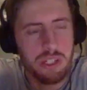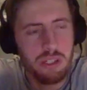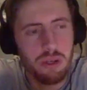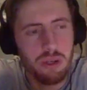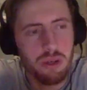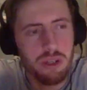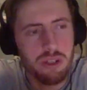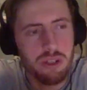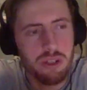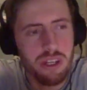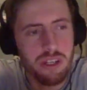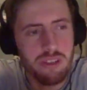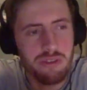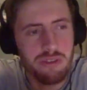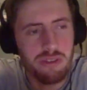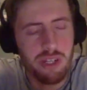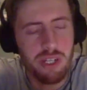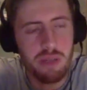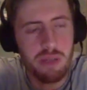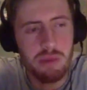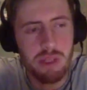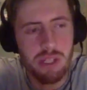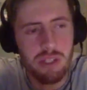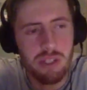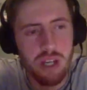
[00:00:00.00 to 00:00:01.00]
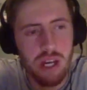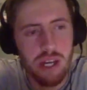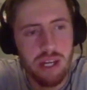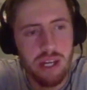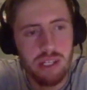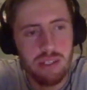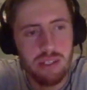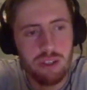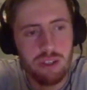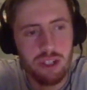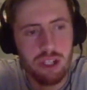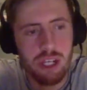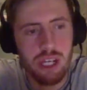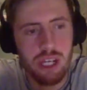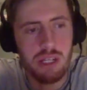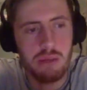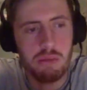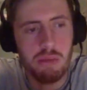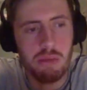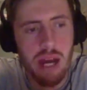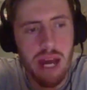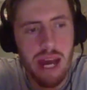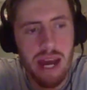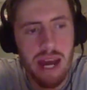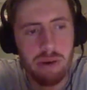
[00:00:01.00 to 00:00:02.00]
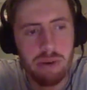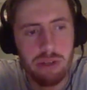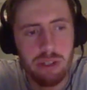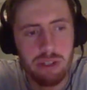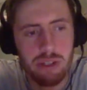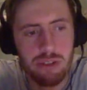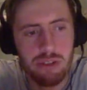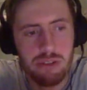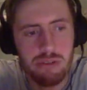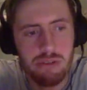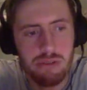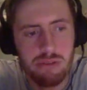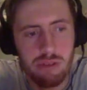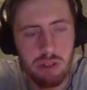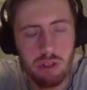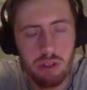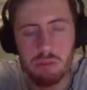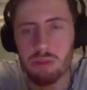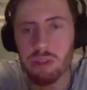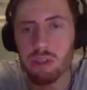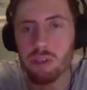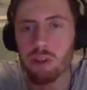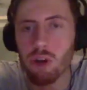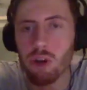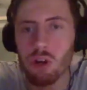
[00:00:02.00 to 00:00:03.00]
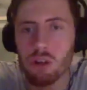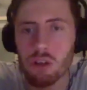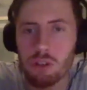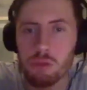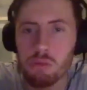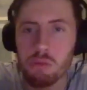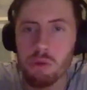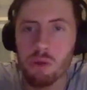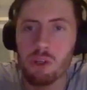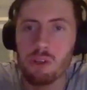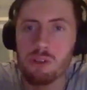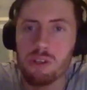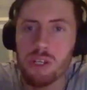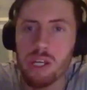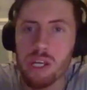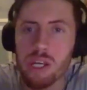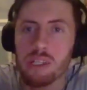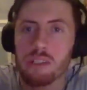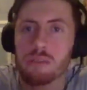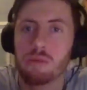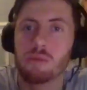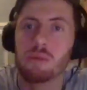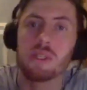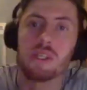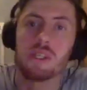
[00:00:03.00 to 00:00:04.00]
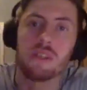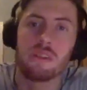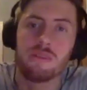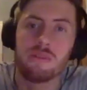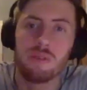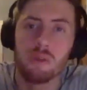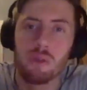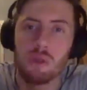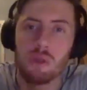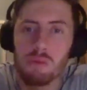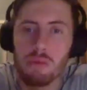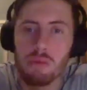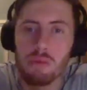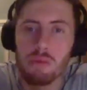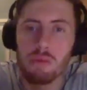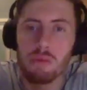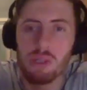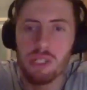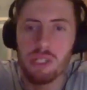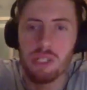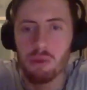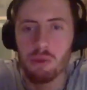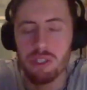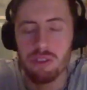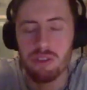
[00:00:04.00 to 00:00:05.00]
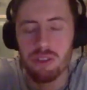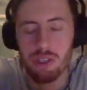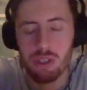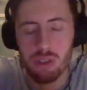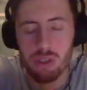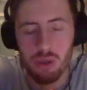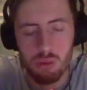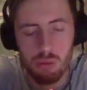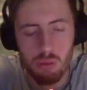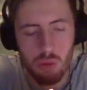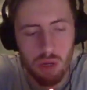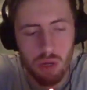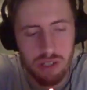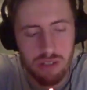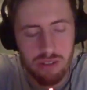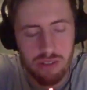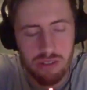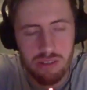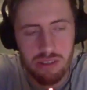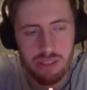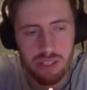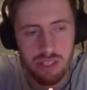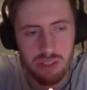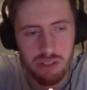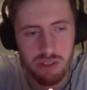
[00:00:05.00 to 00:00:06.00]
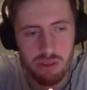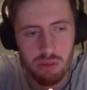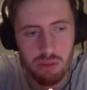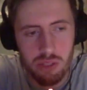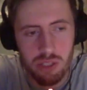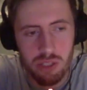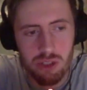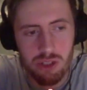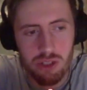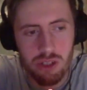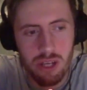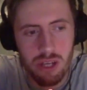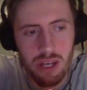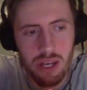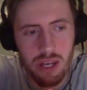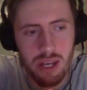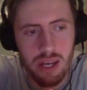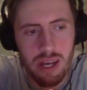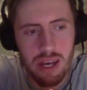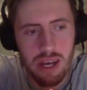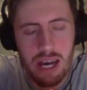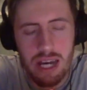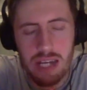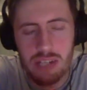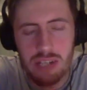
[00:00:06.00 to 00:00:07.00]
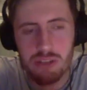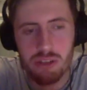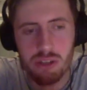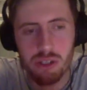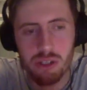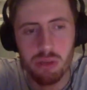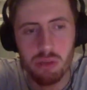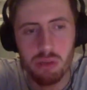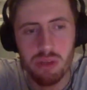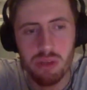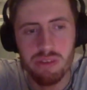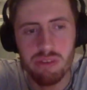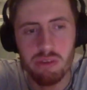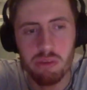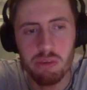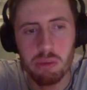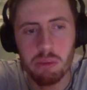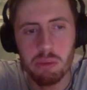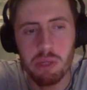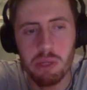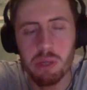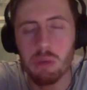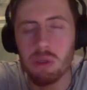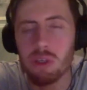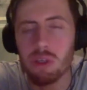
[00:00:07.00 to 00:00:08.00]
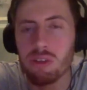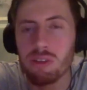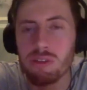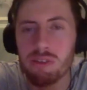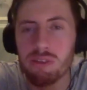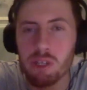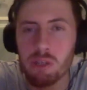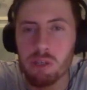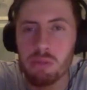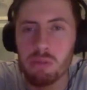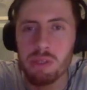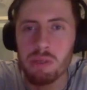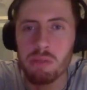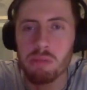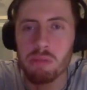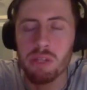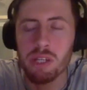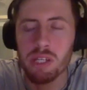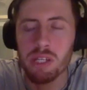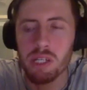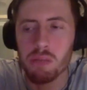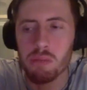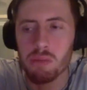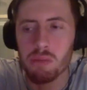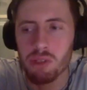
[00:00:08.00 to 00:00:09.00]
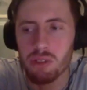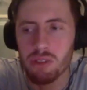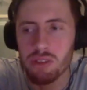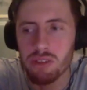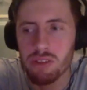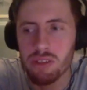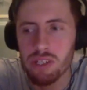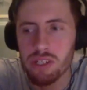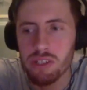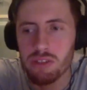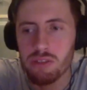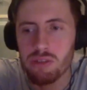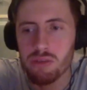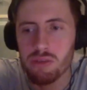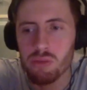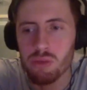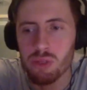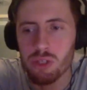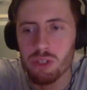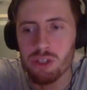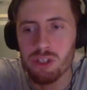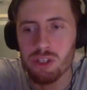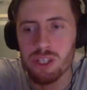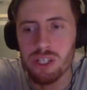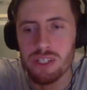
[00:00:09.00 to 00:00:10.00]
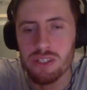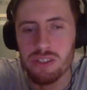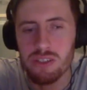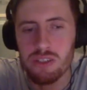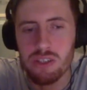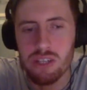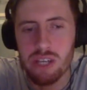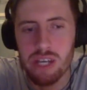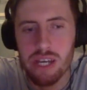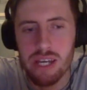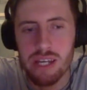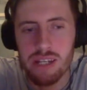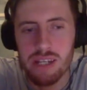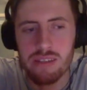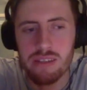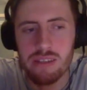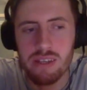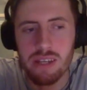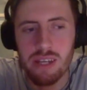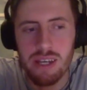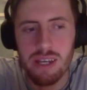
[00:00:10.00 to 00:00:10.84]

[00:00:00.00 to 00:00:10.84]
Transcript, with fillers: You know, it's funny because I had Shane Parrish from the Knowledge Project. We interviewed him a couple of weeks ago. And one of the things in which I took away from him, and I wonder if it could be applicable to this, where Shane said,